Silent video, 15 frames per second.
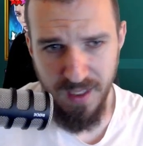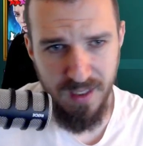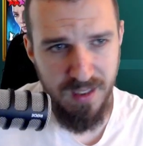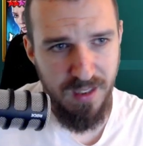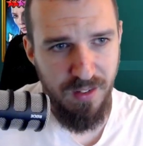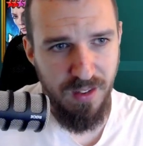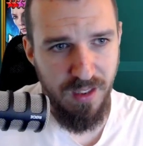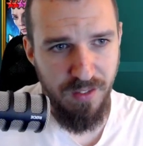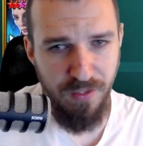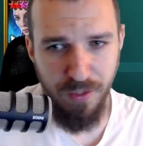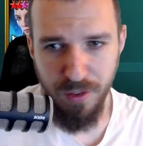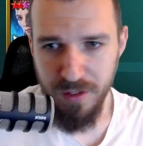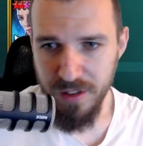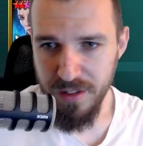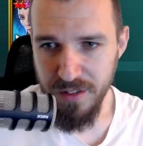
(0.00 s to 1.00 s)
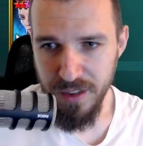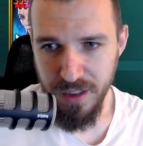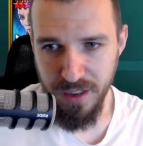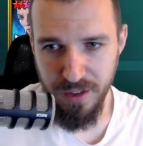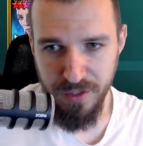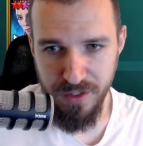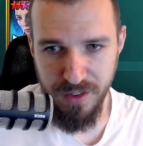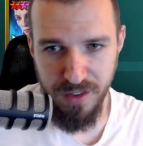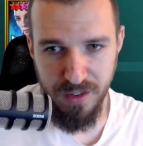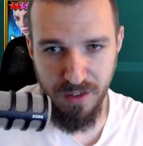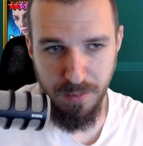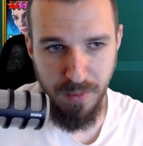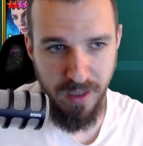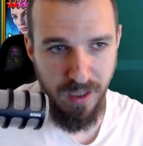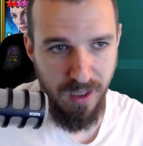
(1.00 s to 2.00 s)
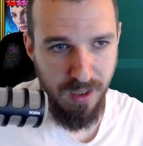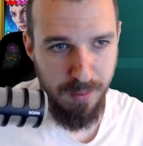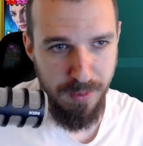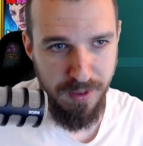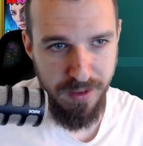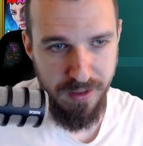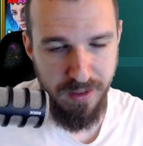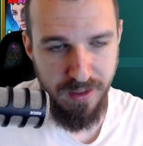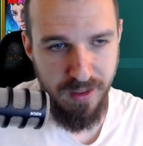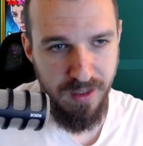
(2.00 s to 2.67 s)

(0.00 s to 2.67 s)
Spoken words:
got like 400 accuracy on my Arbiter,